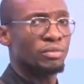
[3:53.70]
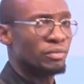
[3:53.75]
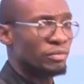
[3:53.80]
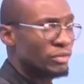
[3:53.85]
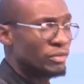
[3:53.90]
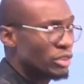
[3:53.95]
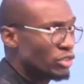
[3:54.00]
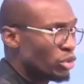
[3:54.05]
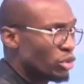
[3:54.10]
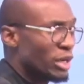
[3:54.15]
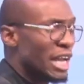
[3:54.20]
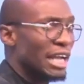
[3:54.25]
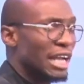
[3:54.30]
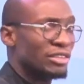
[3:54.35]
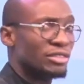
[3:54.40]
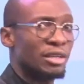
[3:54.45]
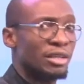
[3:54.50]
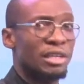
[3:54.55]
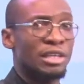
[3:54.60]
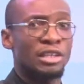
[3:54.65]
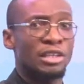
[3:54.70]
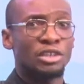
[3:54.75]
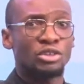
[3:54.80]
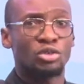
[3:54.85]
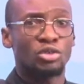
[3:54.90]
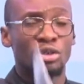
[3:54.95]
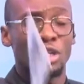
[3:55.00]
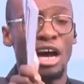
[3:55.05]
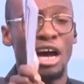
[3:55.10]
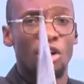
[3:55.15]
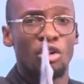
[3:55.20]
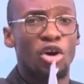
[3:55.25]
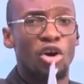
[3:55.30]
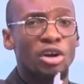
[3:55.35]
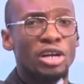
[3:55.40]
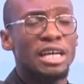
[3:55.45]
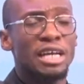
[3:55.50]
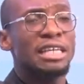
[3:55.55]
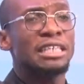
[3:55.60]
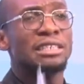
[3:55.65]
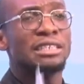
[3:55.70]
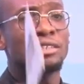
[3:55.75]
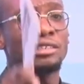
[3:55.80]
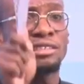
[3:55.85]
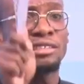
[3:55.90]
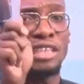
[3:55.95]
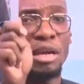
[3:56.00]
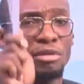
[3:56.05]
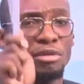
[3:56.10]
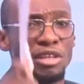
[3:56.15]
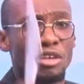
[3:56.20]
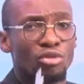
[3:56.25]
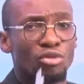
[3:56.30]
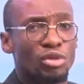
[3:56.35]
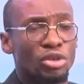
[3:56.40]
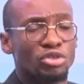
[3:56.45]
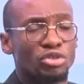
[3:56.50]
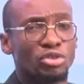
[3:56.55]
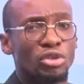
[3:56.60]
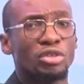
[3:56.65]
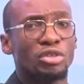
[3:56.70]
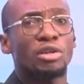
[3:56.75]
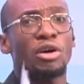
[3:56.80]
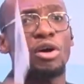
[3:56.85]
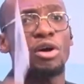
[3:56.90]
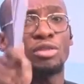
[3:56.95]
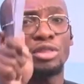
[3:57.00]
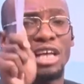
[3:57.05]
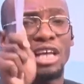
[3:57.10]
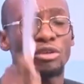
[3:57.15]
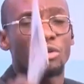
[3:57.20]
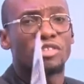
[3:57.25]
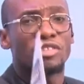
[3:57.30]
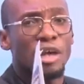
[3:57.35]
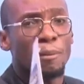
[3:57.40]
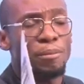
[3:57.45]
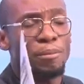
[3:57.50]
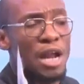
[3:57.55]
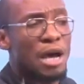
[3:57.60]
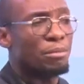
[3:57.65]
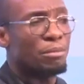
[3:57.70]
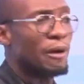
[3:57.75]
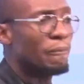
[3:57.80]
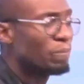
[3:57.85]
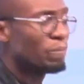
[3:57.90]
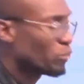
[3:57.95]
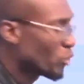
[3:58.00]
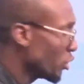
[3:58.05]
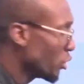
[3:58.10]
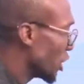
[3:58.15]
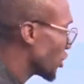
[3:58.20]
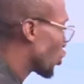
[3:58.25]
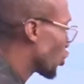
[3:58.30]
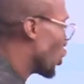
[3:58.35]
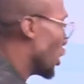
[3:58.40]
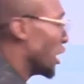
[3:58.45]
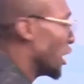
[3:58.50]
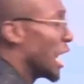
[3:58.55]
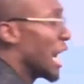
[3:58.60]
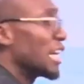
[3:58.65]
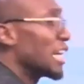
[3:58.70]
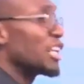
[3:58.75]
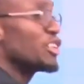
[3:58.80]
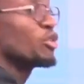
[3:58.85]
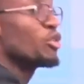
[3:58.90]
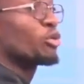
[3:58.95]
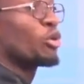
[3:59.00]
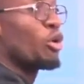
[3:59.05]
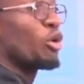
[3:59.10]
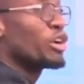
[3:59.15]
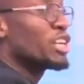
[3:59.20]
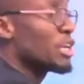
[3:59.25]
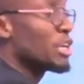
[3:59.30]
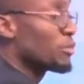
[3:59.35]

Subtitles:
tonight. So download, send me the screenshot on that WhatsApp number on the screen. I don't know your audience, you